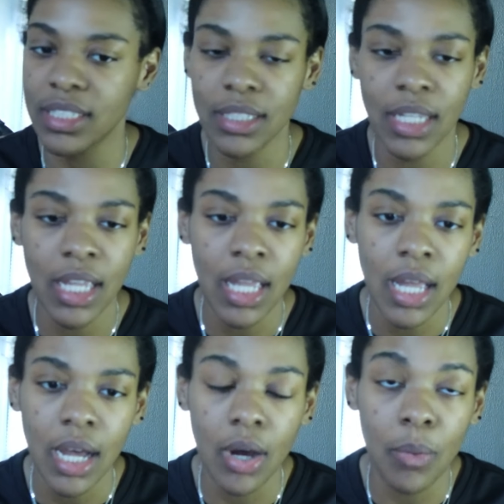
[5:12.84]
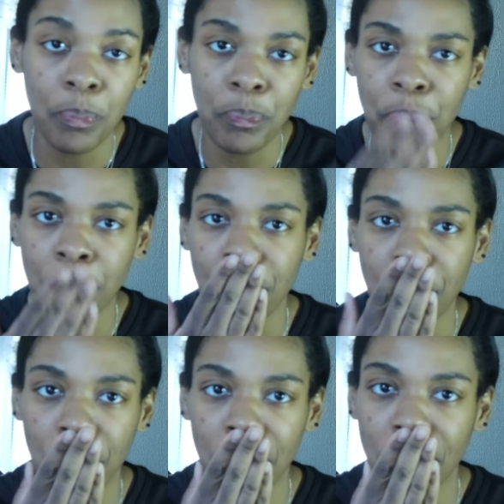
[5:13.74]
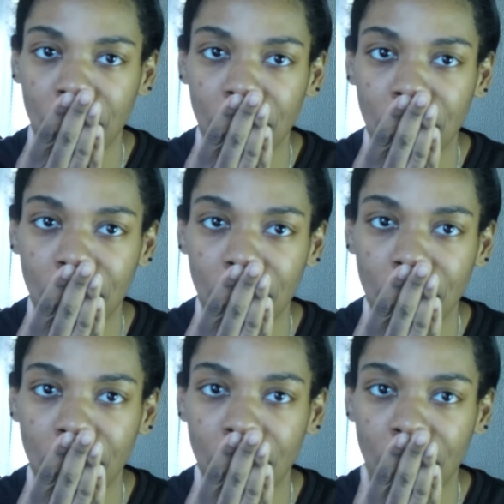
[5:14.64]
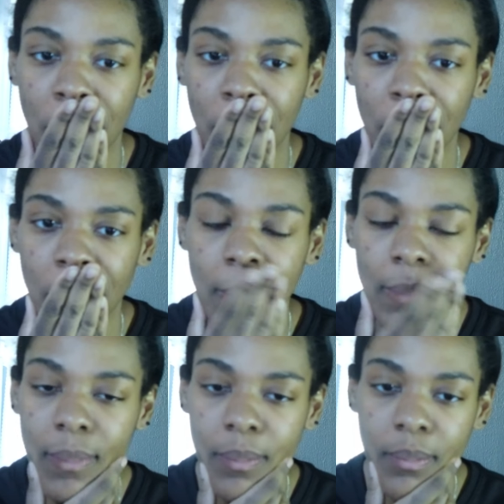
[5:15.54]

(no one is talking)